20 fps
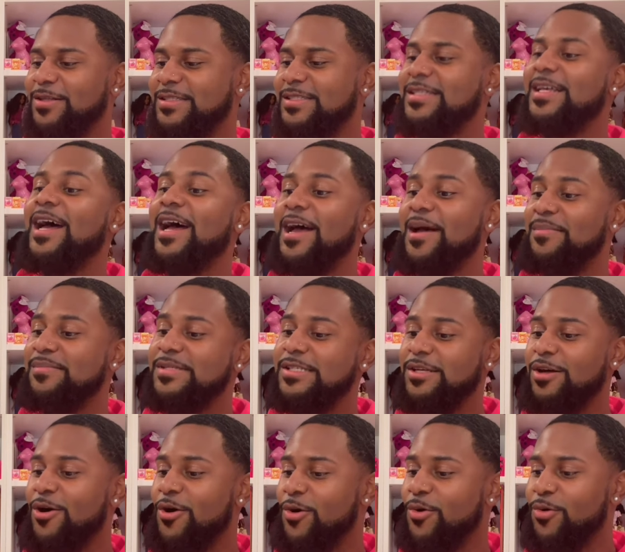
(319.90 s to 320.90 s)
times
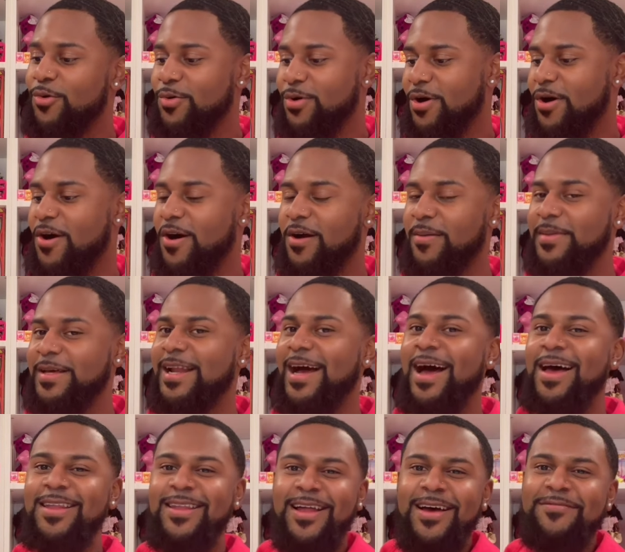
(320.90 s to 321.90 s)
Cold Carbon.
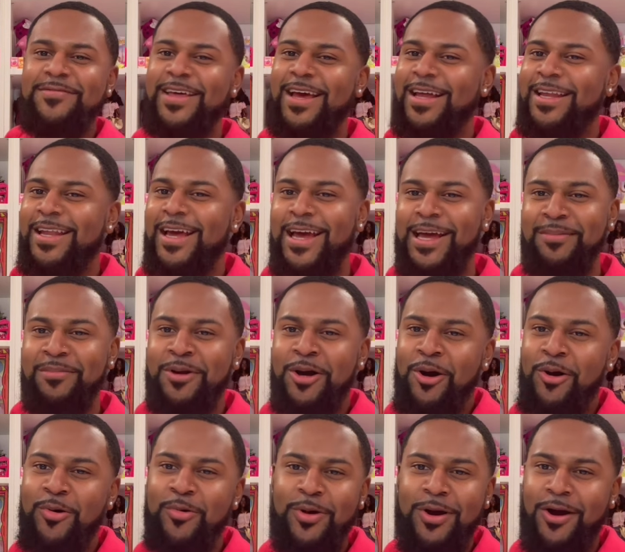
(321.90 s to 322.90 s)
I love that name,
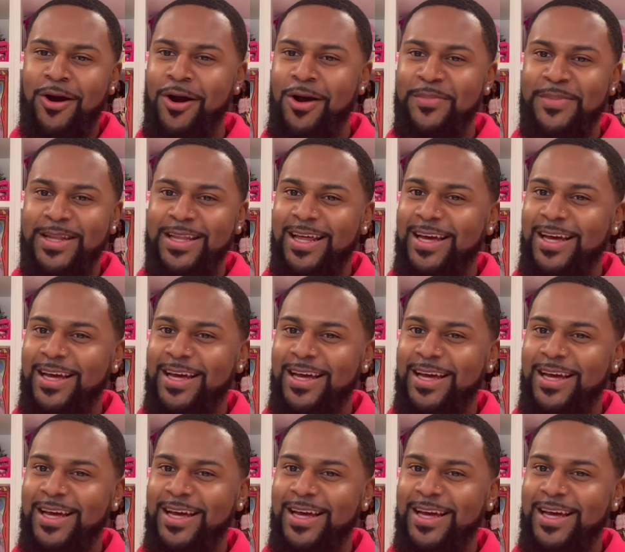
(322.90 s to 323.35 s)
Cold Carbon.